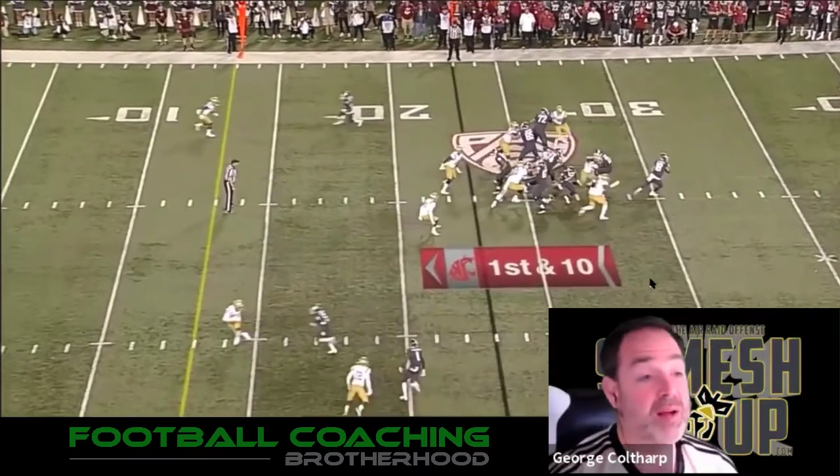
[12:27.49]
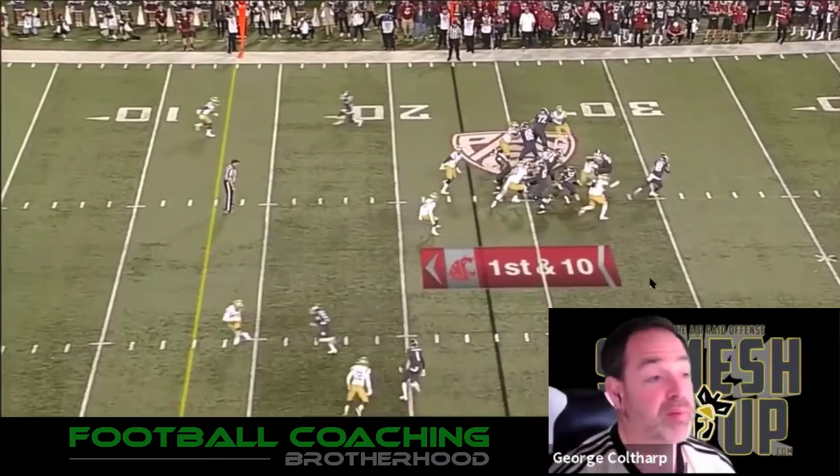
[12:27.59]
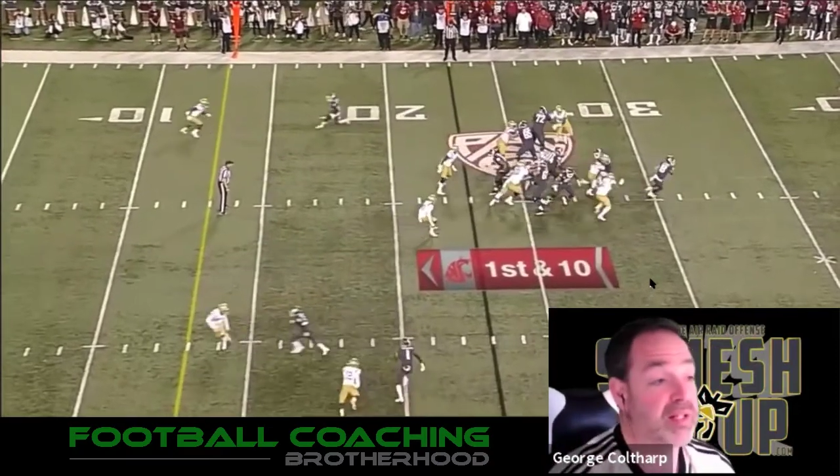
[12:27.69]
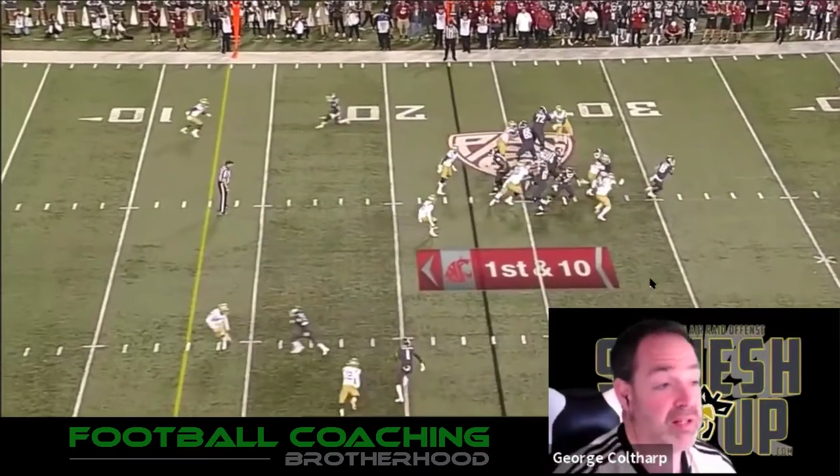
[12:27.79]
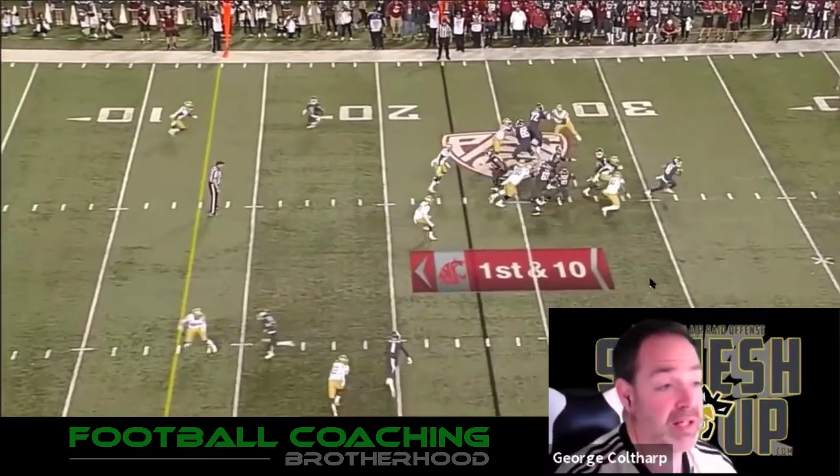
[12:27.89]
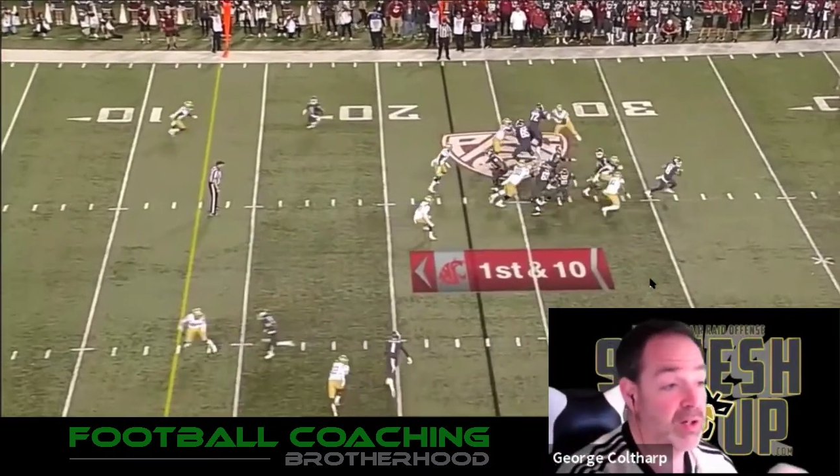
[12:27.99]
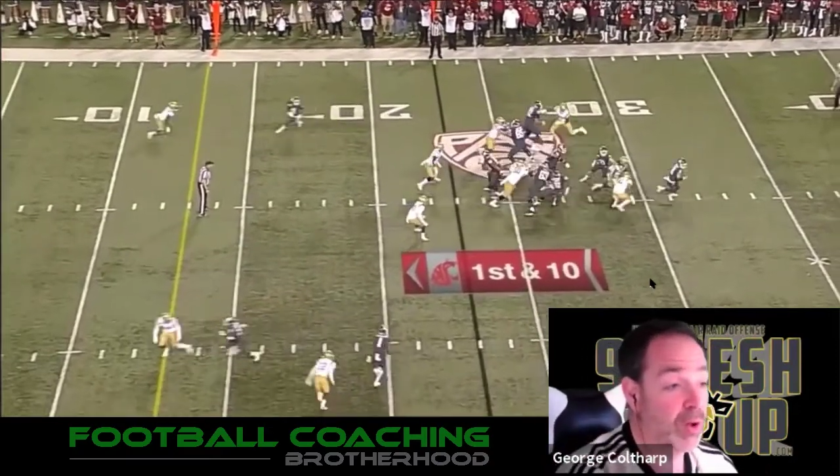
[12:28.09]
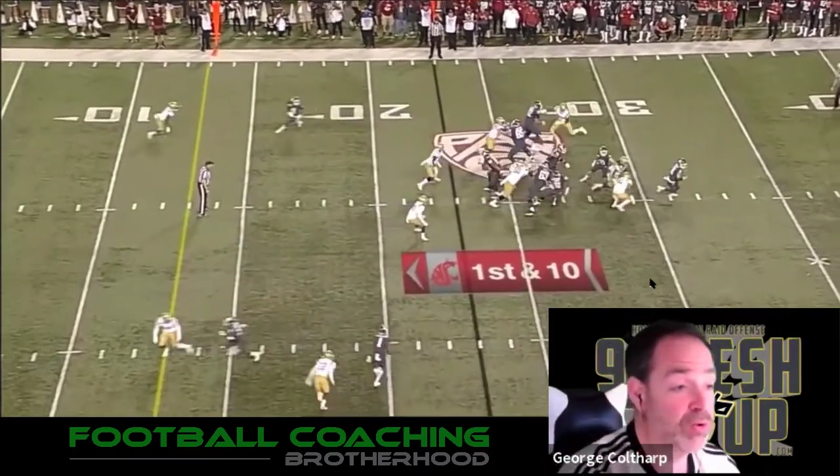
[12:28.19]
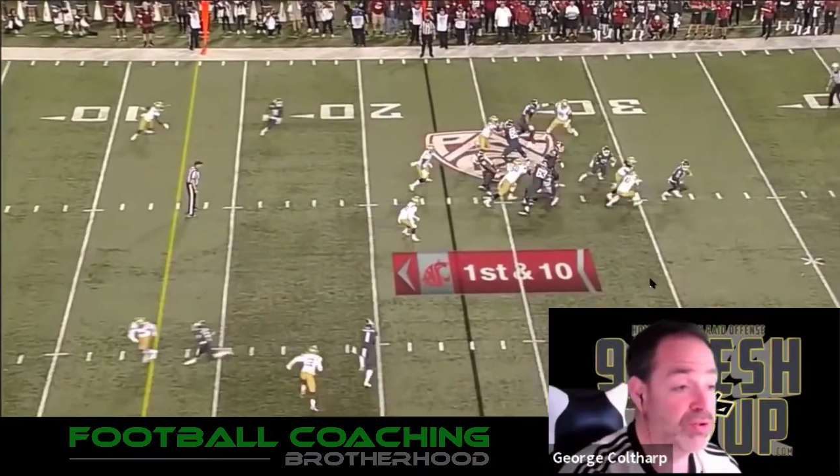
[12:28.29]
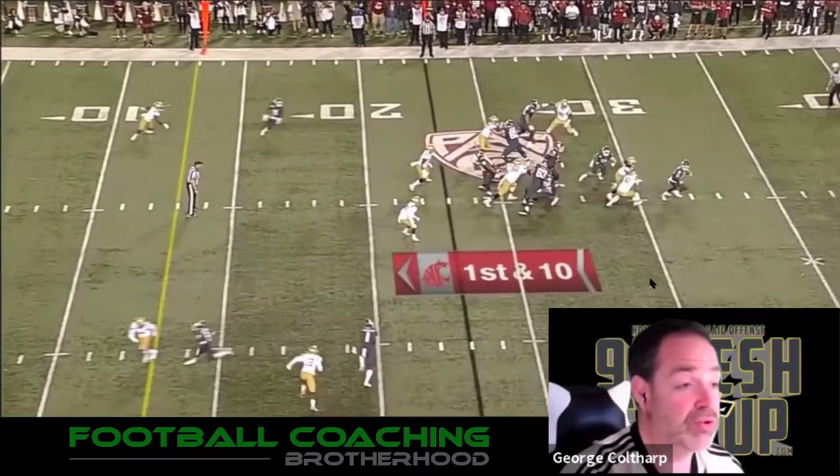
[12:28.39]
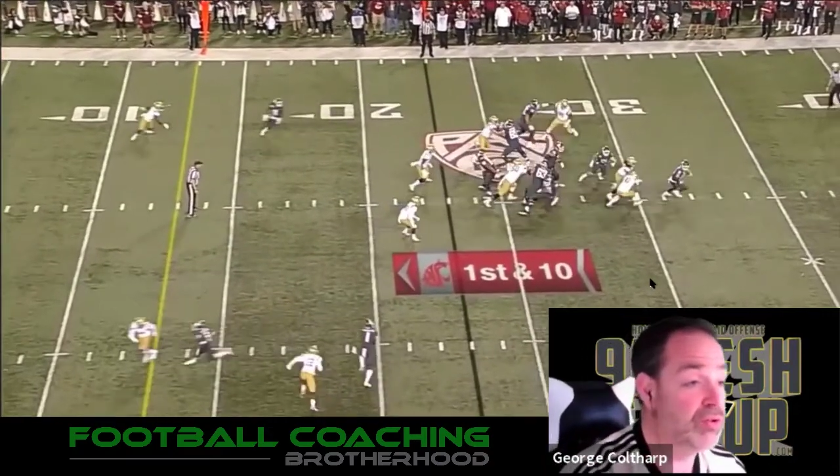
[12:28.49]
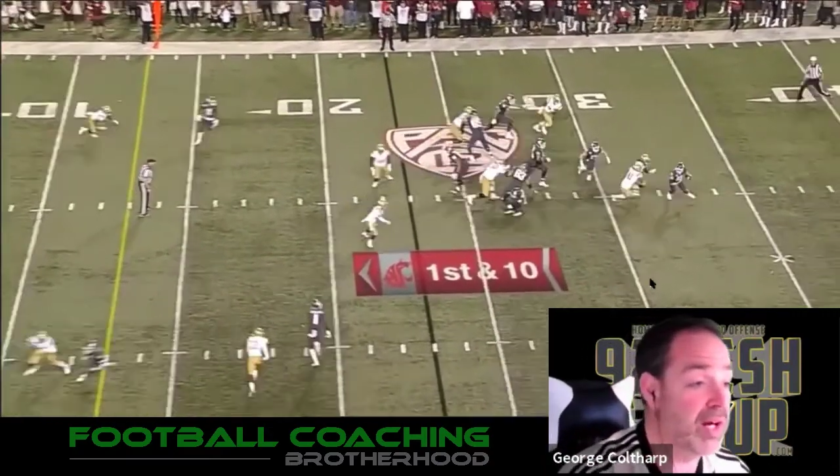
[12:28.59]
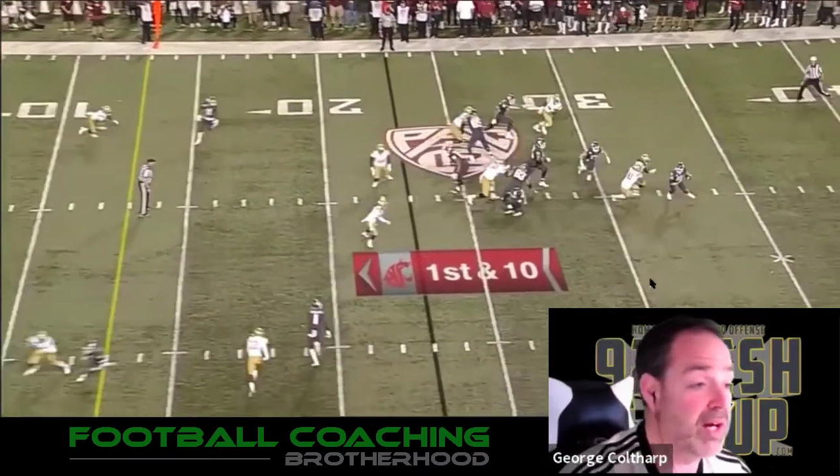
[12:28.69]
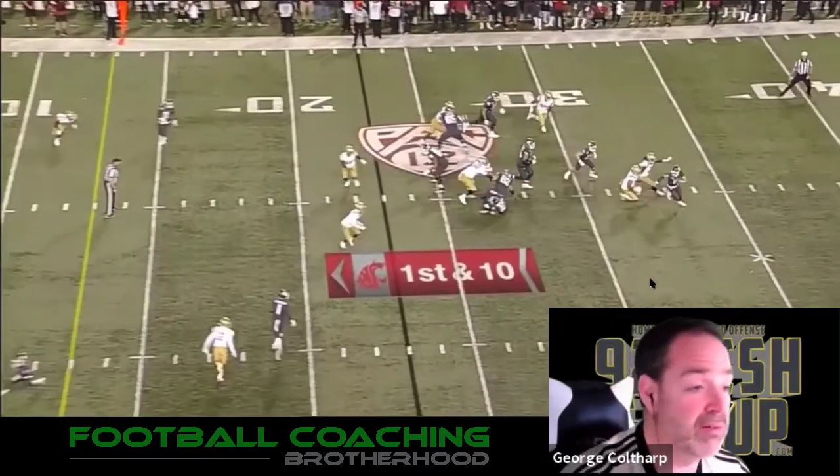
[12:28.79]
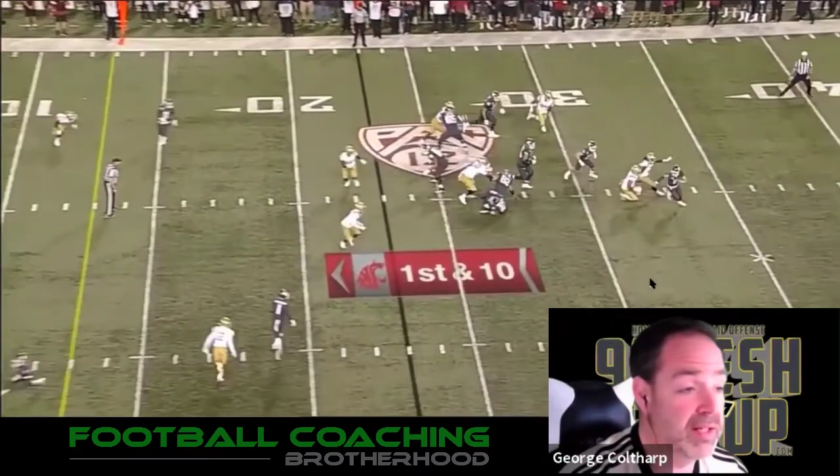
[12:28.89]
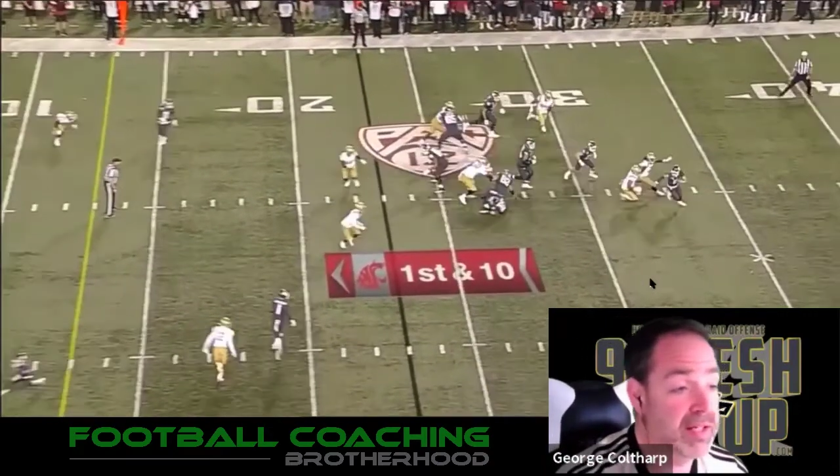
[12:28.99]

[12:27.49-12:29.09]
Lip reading: but in old school air raid,